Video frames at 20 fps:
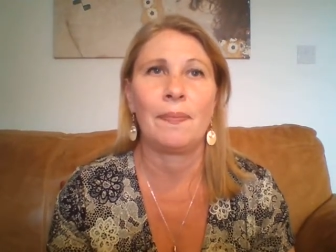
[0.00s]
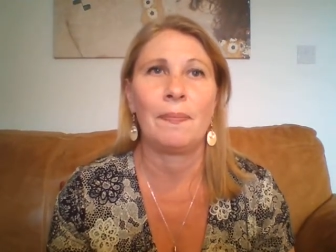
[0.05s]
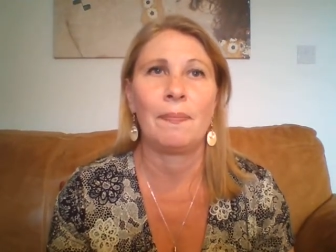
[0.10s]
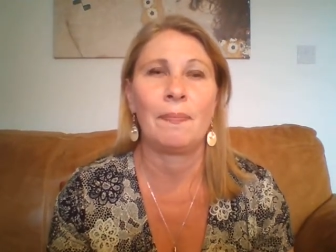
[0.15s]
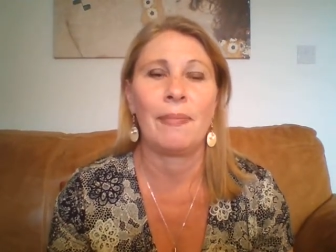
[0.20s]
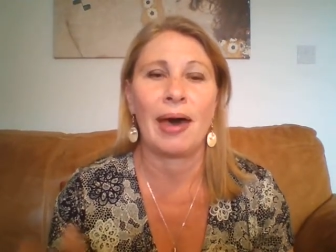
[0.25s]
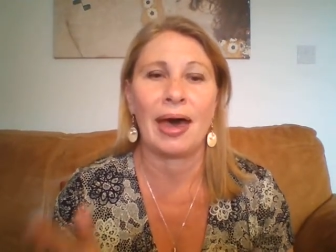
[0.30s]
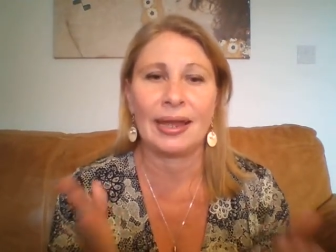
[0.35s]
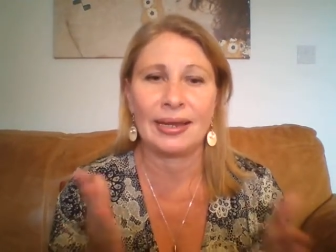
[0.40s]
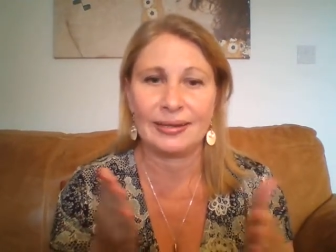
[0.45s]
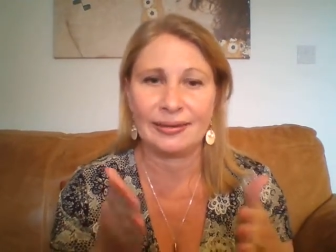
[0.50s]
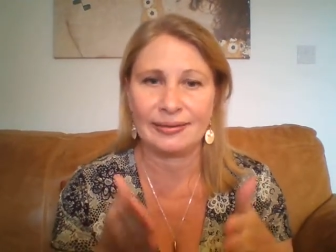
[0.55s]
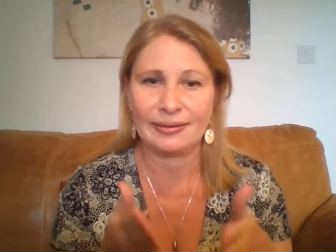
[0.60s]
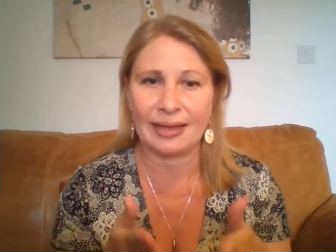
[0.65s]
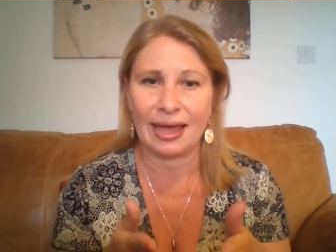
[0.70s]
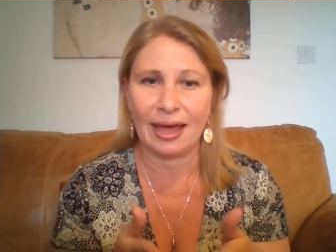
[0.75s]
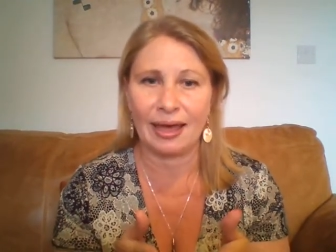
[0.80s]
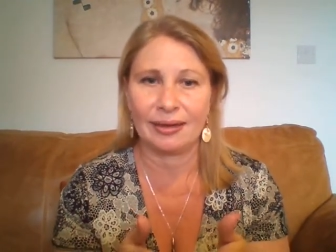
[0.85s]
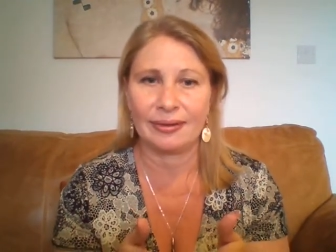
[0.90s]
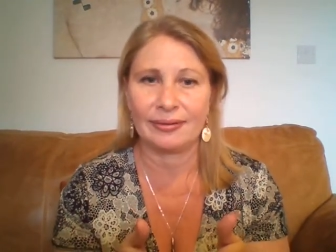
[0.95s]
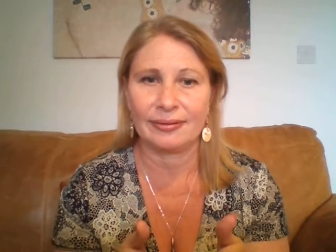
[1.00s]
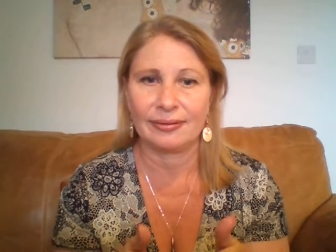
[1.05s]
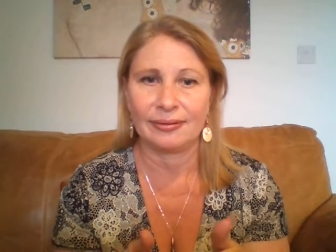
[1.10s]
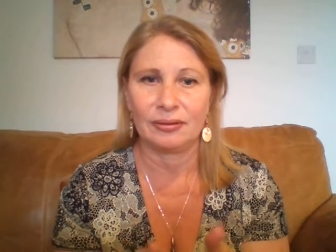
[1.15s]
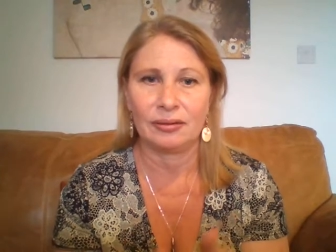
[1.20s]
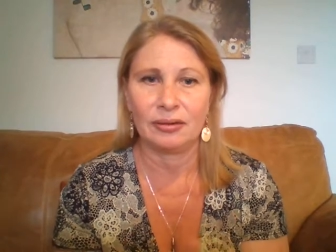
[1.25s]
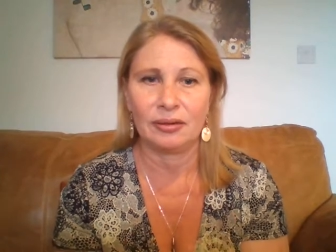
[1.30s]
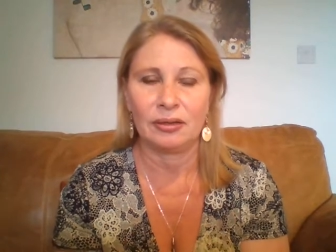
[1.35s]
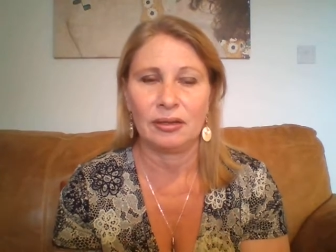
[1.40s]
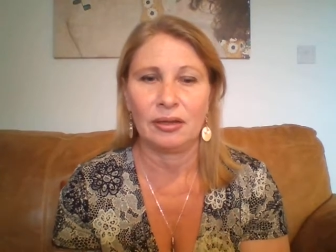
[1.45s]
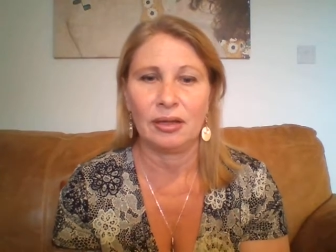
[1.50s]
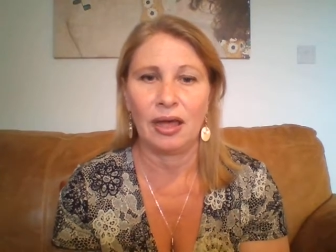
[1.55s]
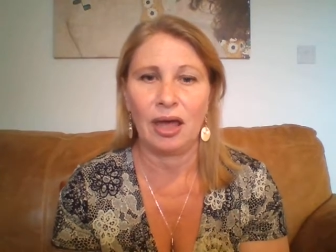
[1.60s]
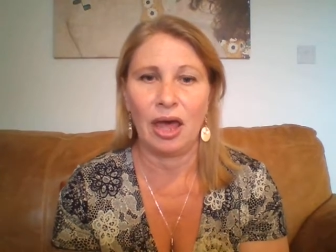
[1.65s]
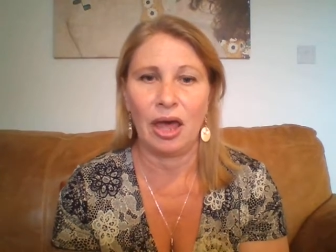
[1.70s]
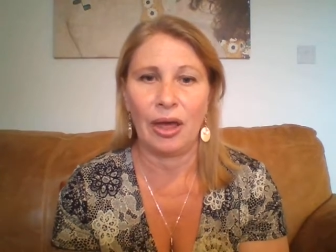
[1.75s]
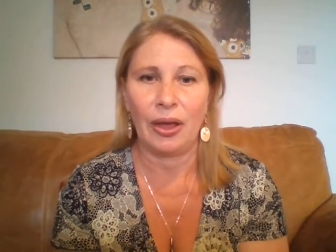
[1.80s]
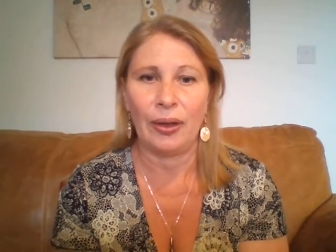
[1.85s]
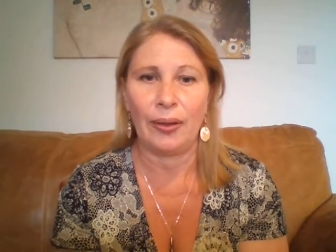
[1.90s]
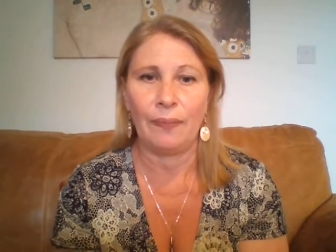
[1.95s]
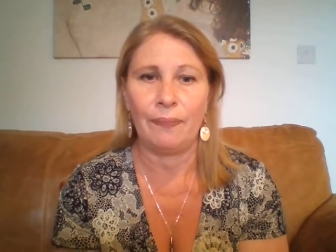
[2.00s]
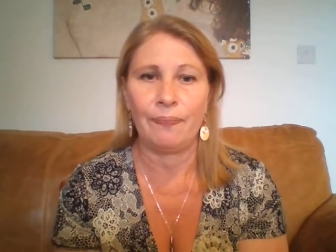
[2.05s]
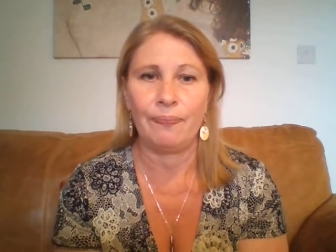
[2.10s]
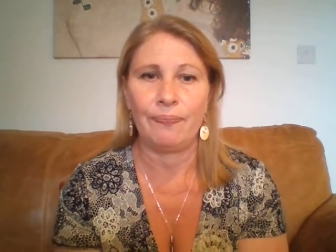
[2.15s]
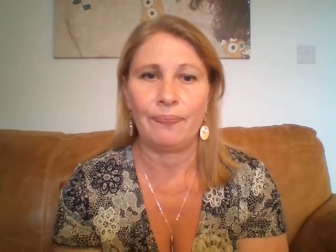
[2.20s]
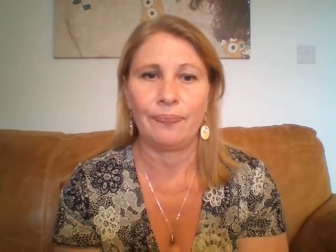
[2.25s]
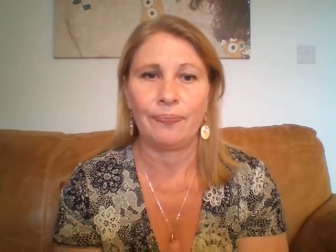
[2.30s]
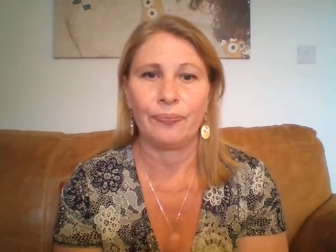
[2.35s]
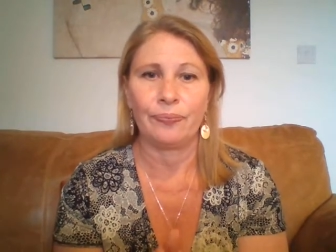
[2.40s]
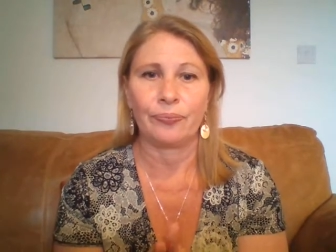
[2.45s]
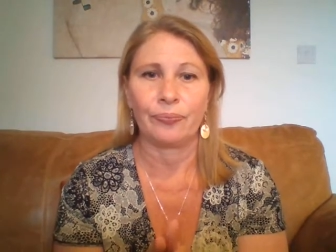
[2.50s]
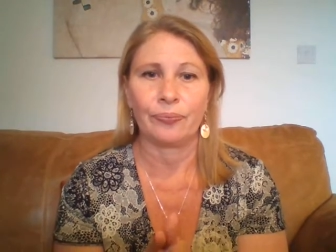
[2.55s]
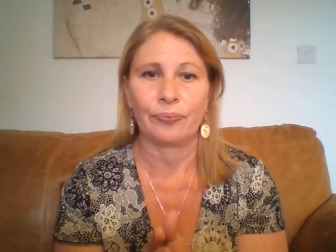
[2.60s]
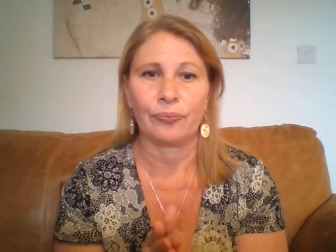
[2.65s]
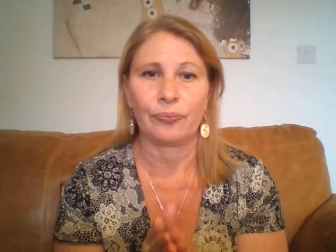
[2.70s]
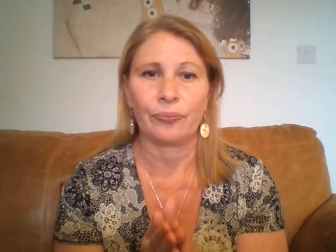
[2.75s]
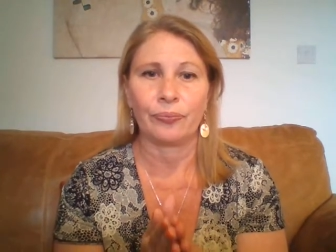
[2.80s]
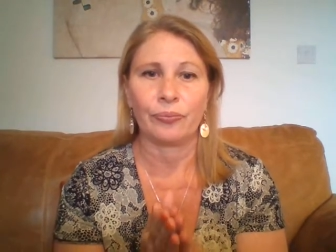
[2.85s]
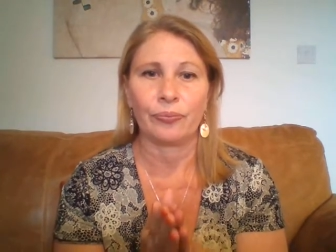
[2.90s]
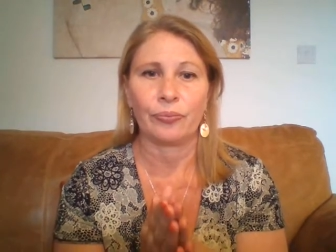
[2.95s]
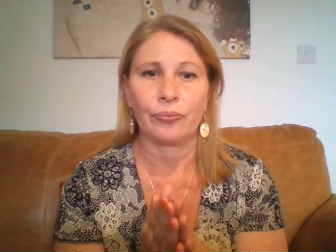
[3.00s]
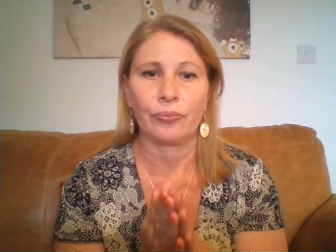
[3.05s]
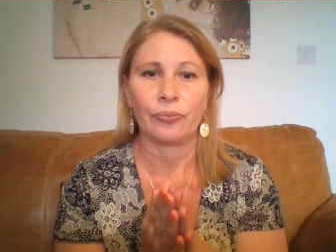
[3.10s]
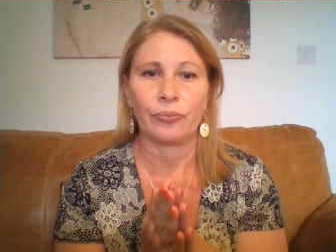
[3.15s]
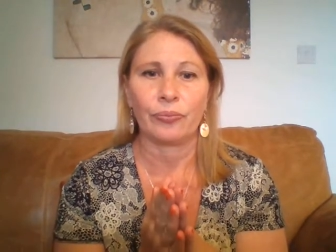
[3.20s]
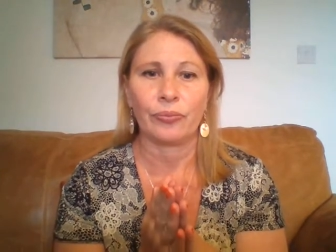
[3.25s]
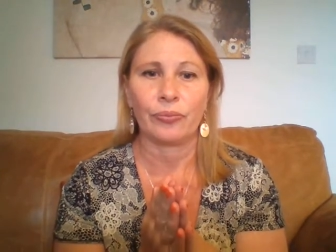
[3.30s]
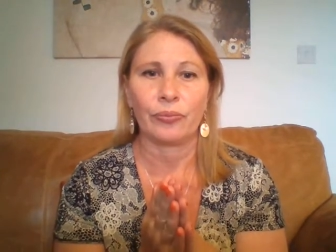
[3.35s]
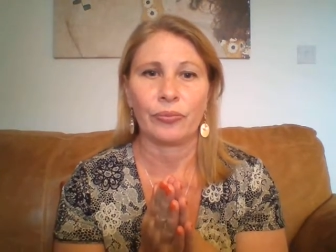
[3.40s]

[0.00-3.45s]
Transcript: mindset that